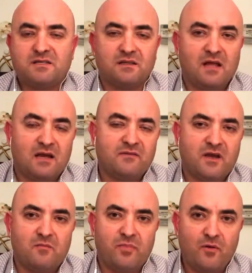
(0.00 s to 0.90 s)
a lot of the
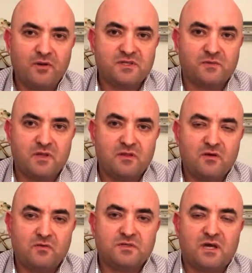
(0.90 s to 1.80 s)
components within
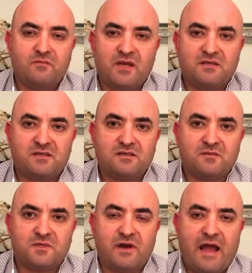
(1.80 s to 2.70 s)
those unmanned
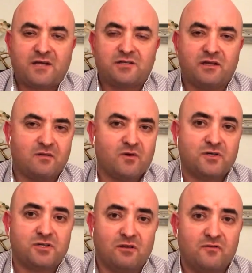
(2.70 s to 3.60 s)
systems are actually
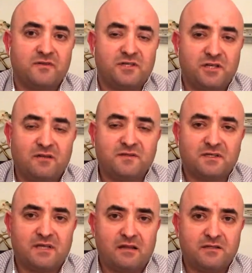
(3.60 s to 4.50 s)
commercial off-the-shelf
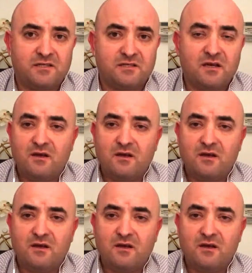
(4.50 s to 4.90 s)
technologies,